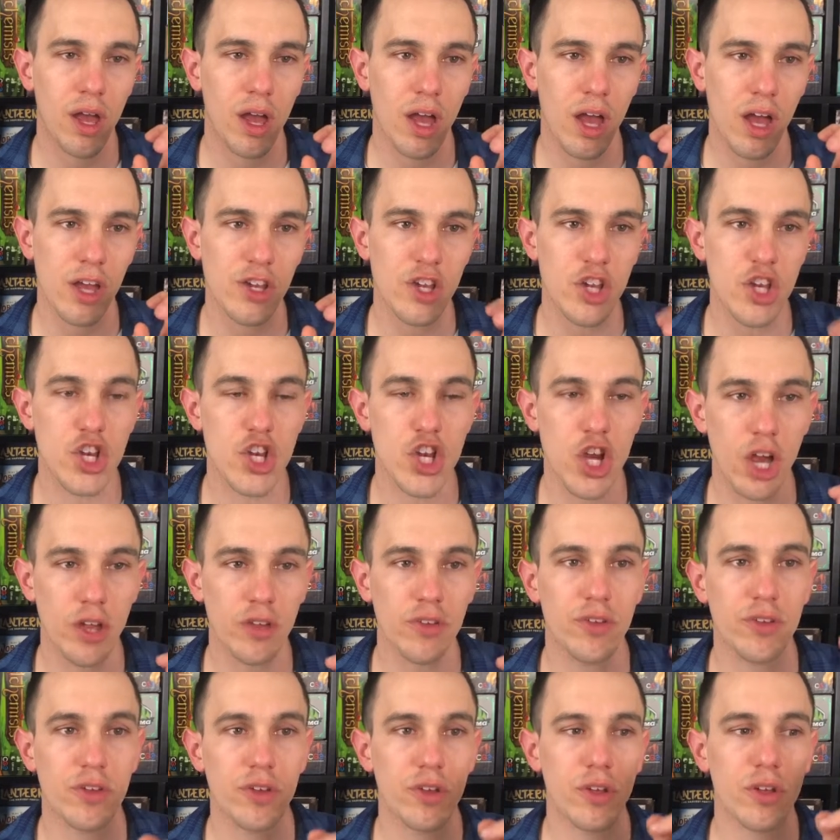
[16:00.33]
I
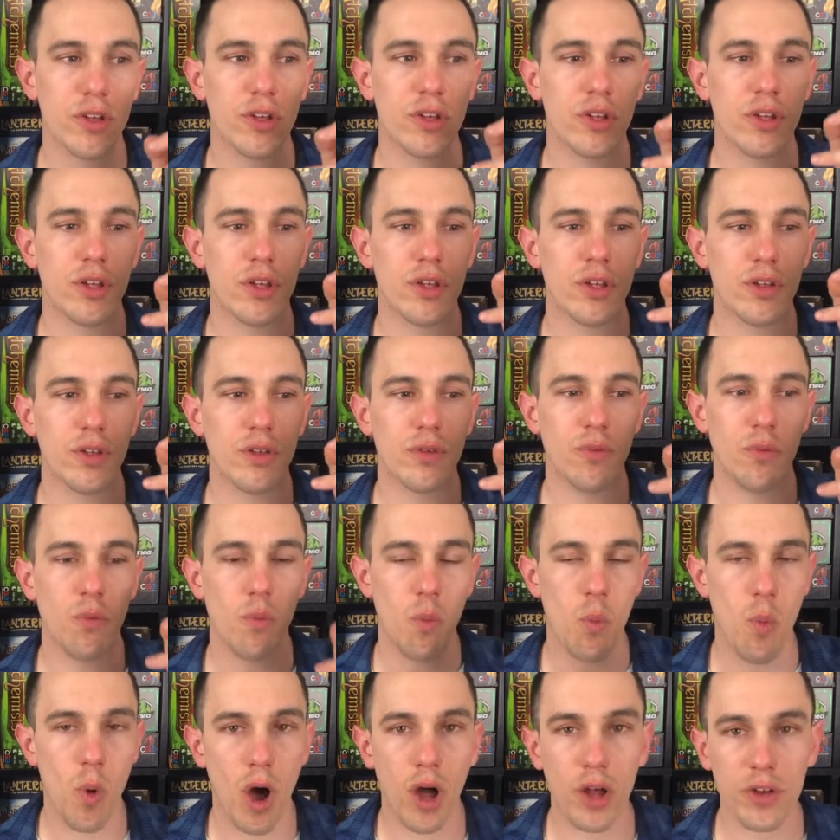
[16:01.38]
just
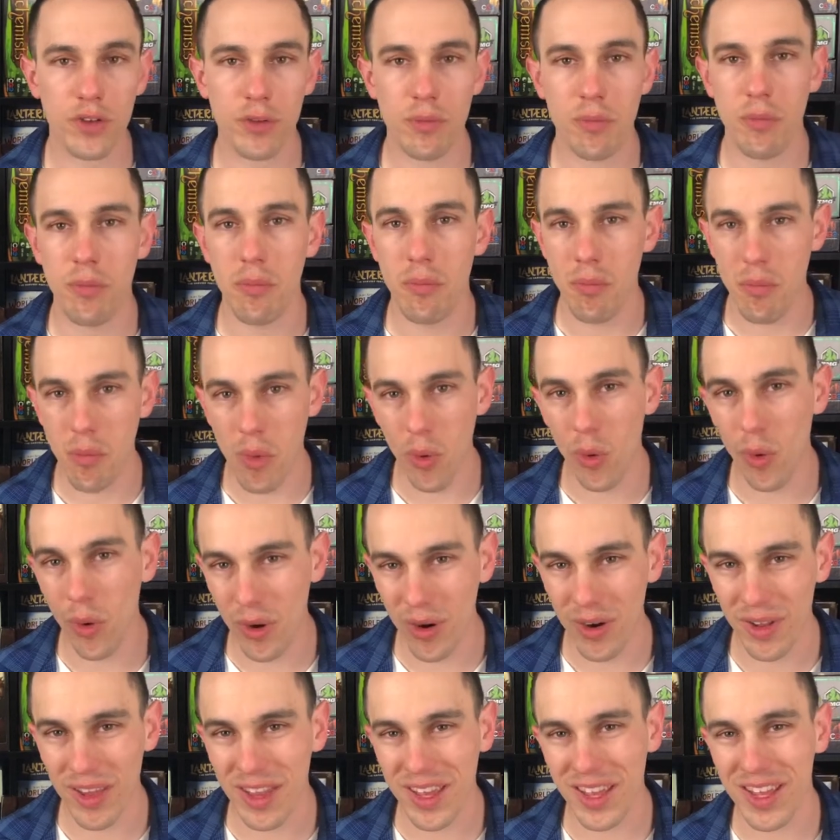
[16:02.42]
want
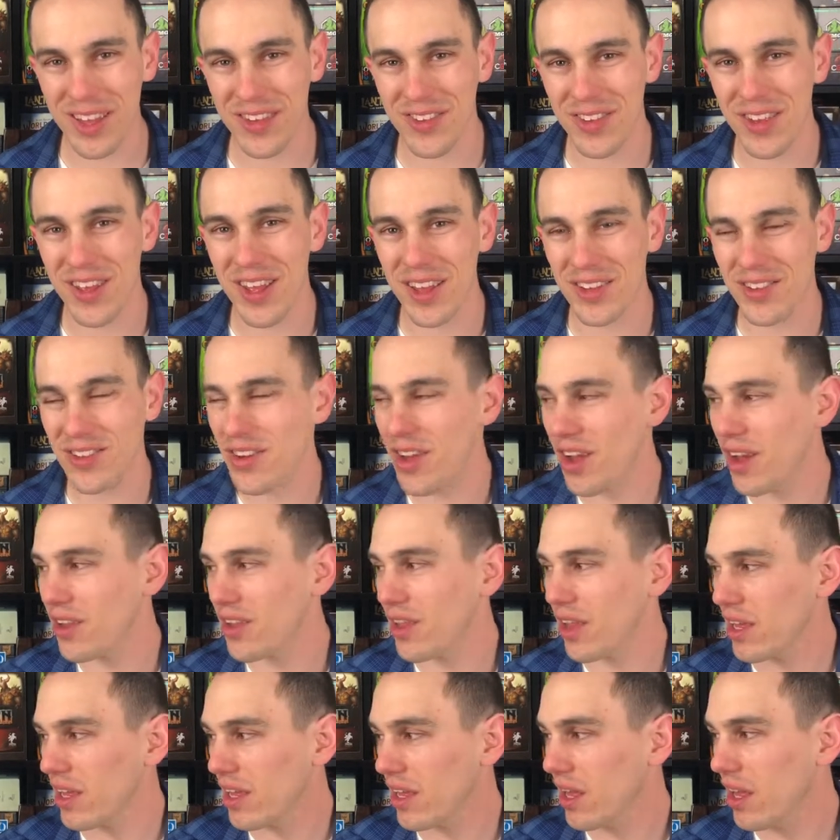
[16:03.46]
more. Like, it's not
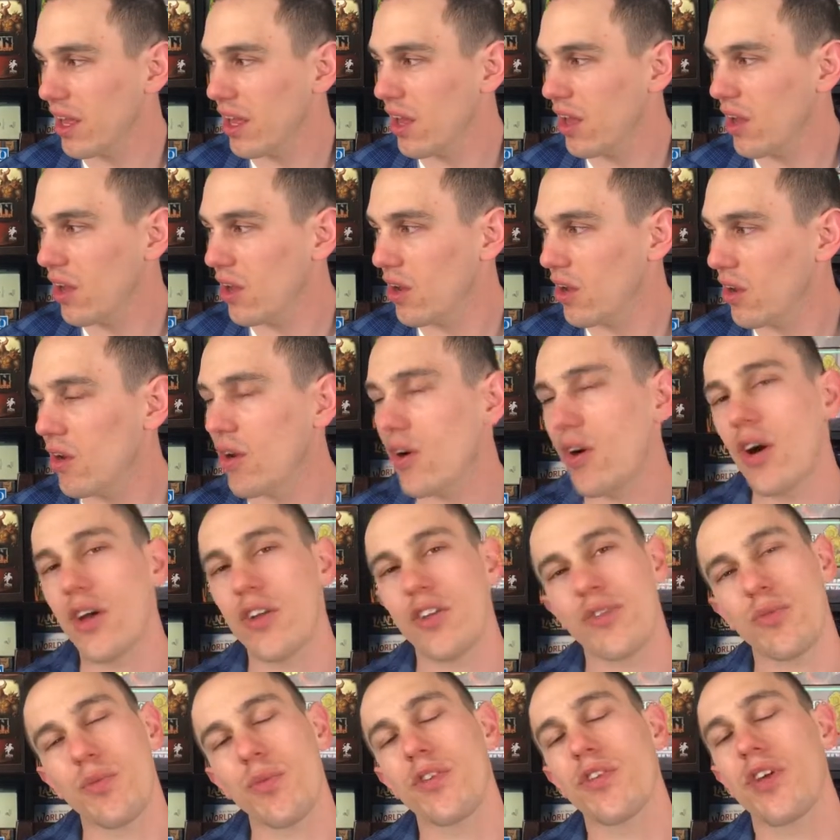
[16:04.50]
like, oh, I
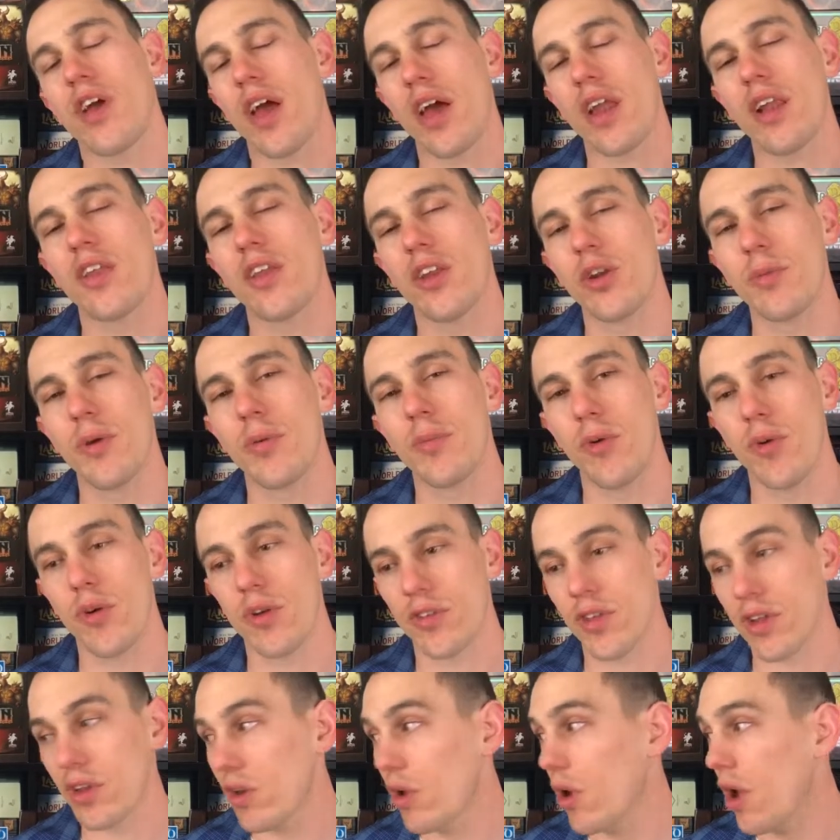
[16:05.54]
just wish I had a little bit more.
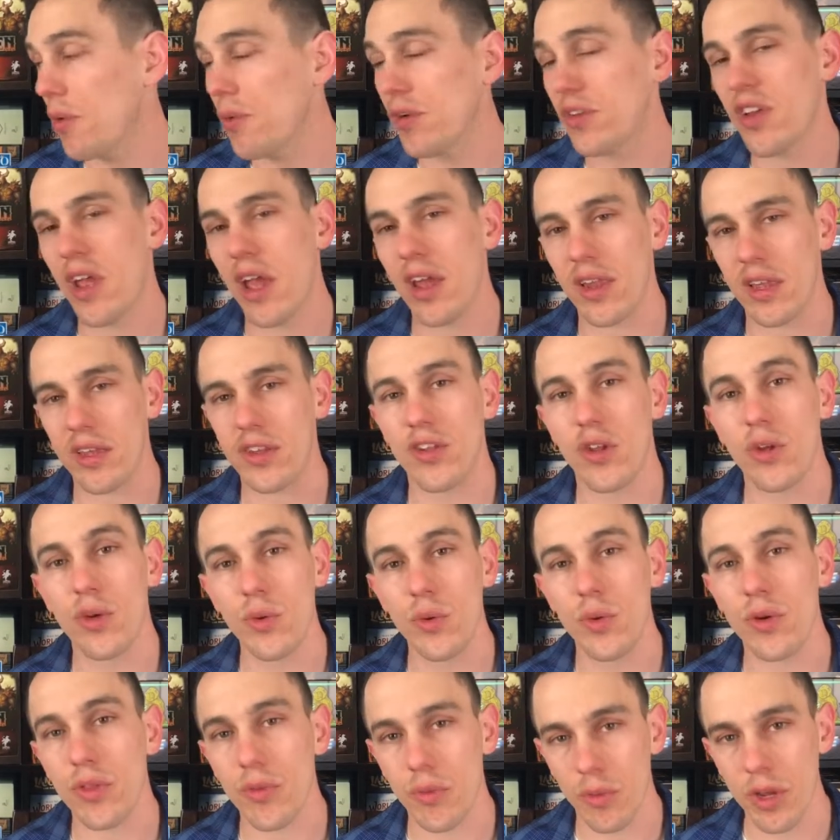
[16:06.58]
It's like, no, I wish I had like
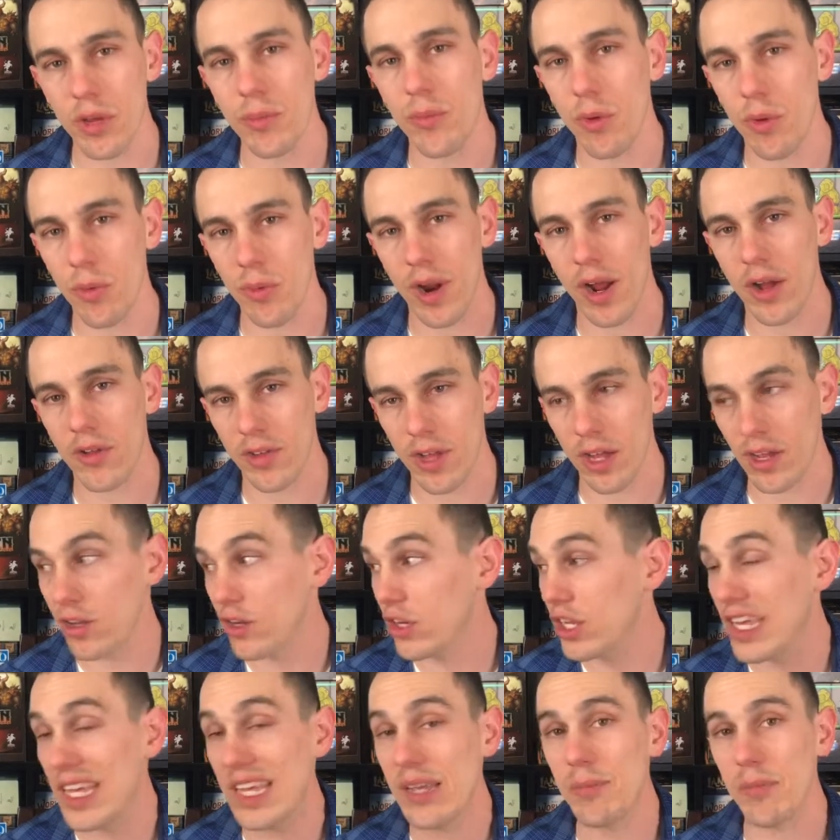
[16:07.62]
2 or 3 more rounds. I could
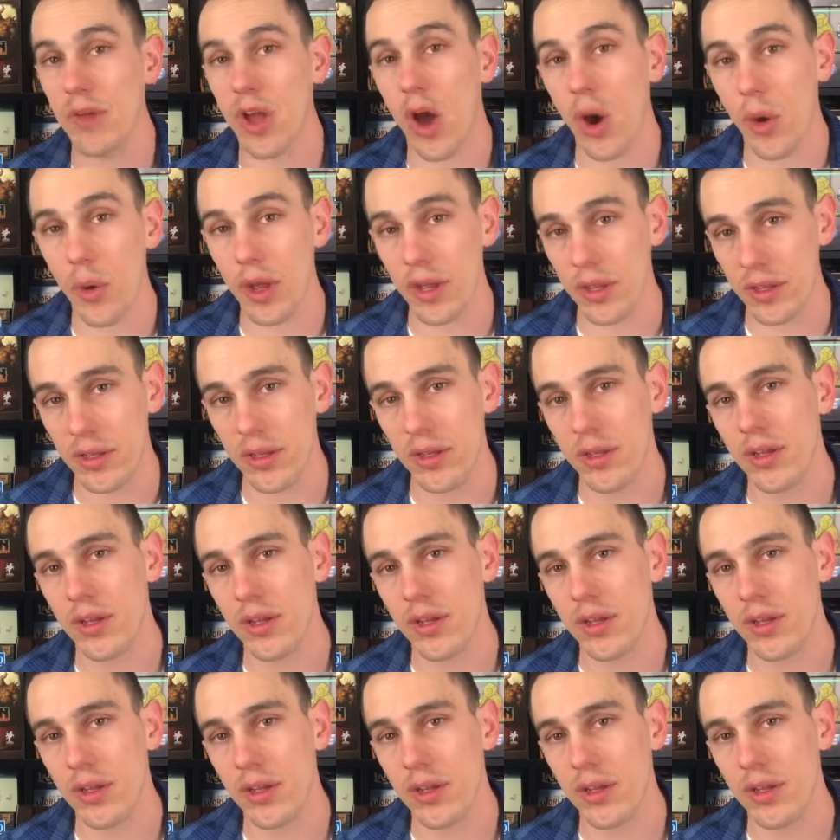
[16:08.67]
keep going.